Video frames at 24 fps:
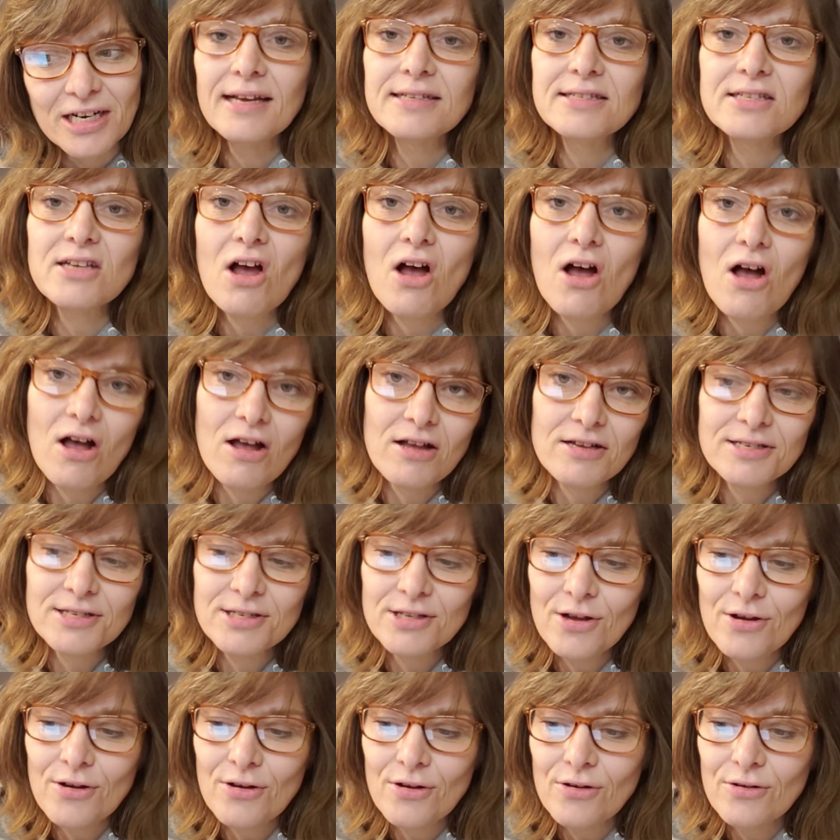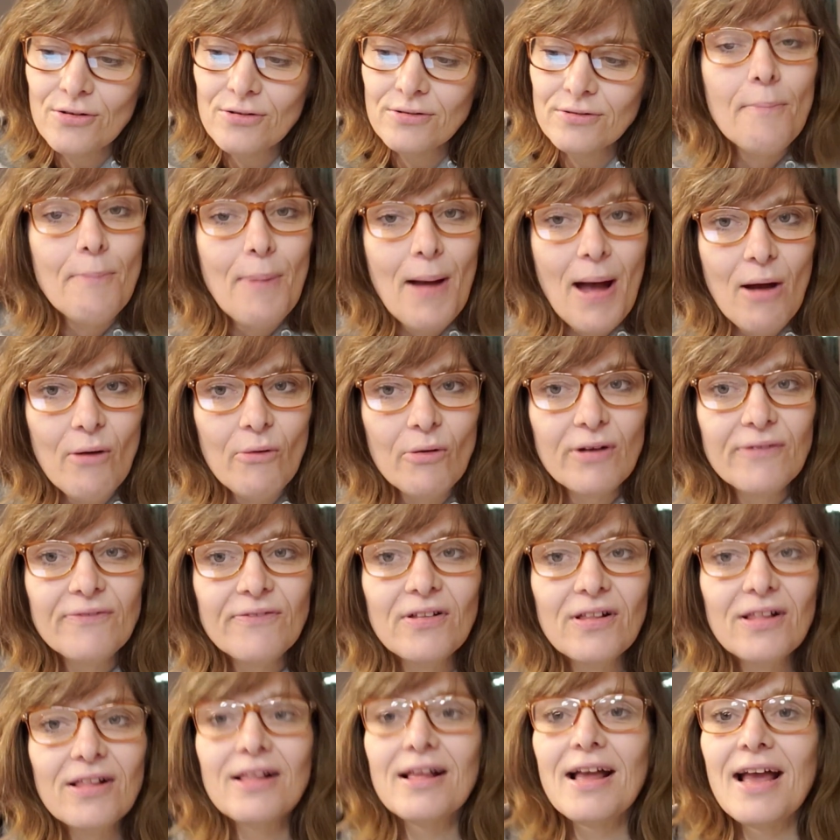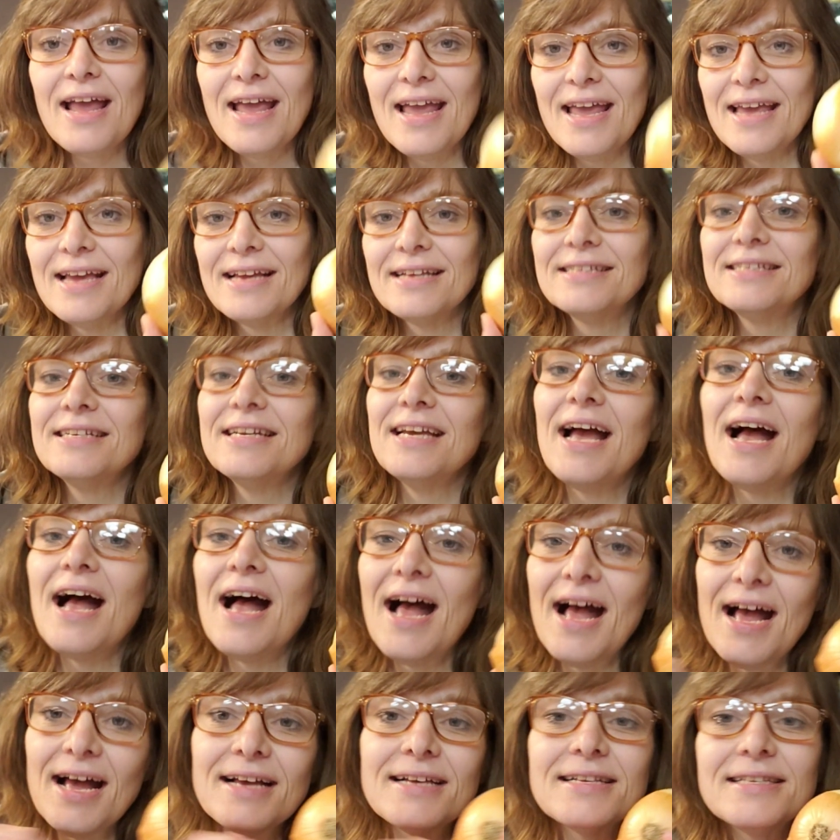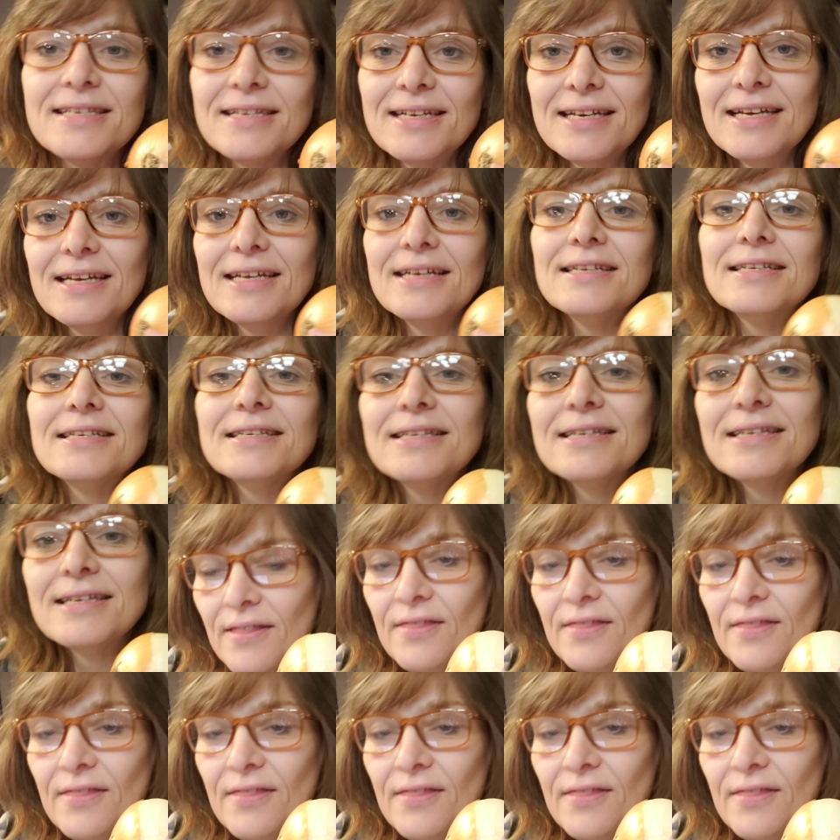It's also also a powerful antioxidant